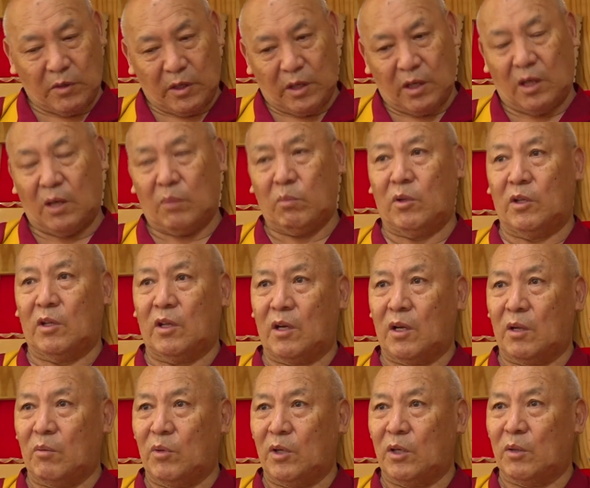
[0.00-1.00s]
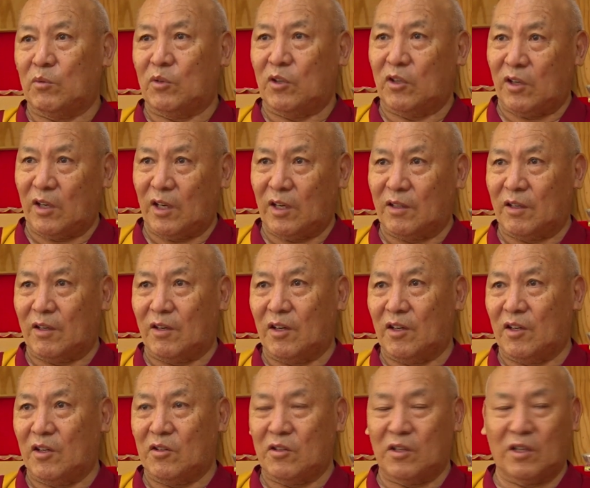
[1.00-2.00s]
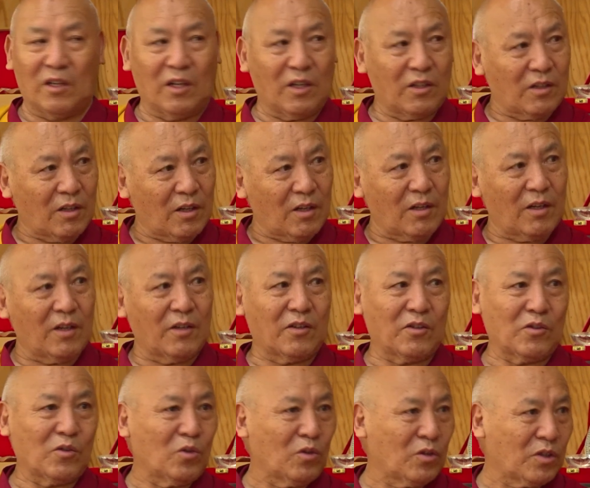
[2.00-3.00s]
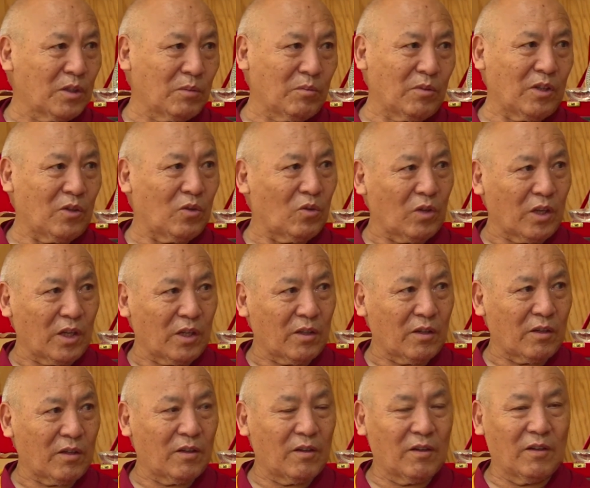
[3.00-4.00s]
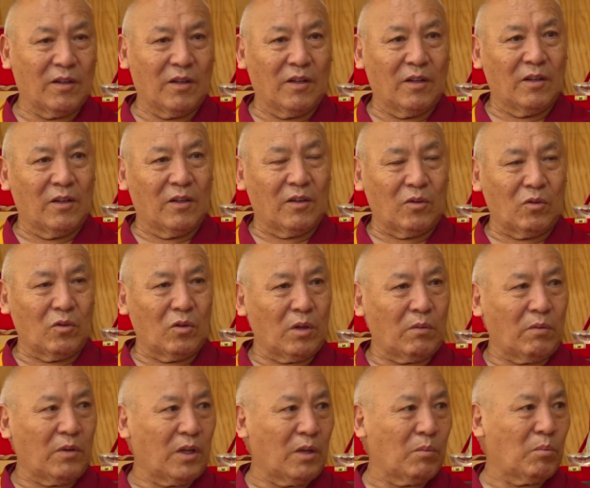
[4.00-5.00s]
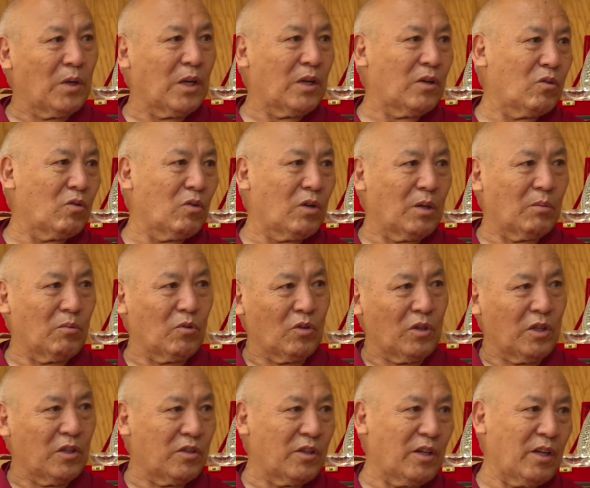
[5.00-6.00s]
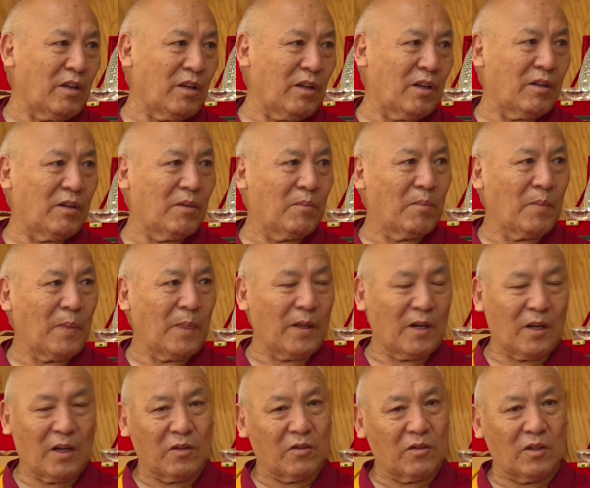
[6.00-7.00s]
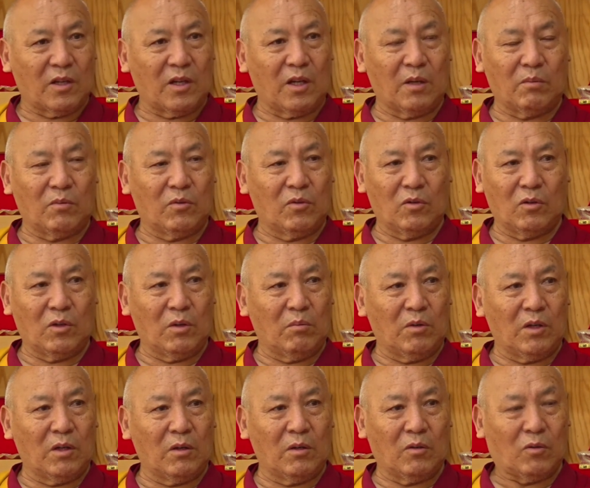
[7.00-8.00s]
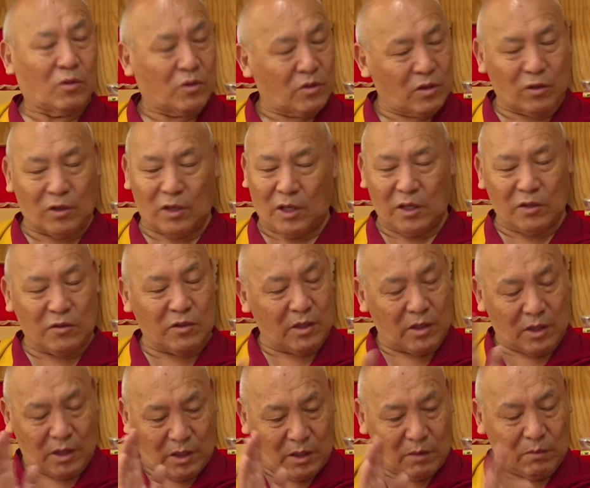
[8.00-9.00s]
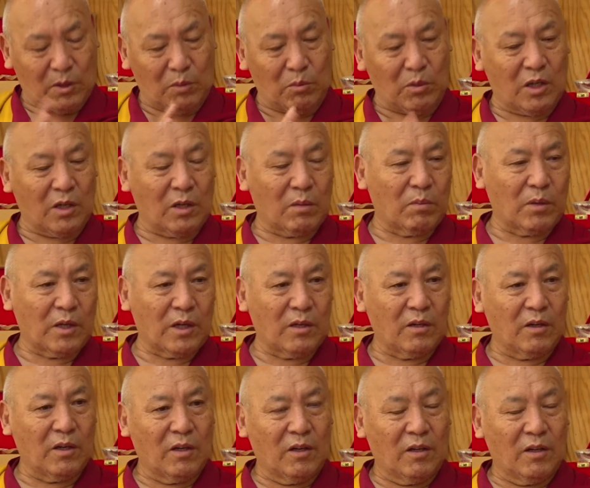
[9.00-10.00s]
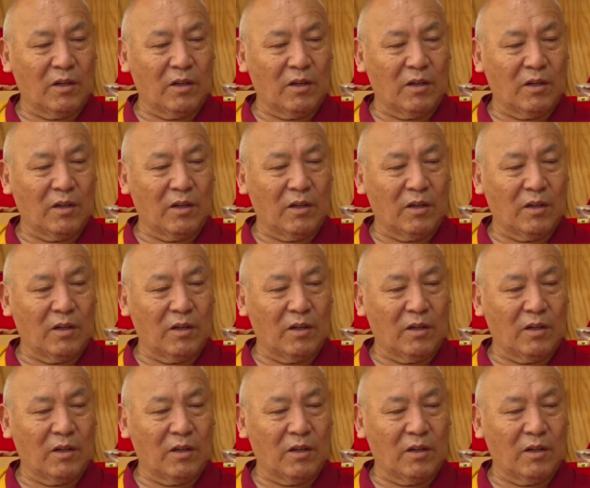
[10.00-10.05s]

very happy that I became the director. And he said, Geshe, let us do something together. Do you have any plan to come to this area? Then I said, I have immediate plan,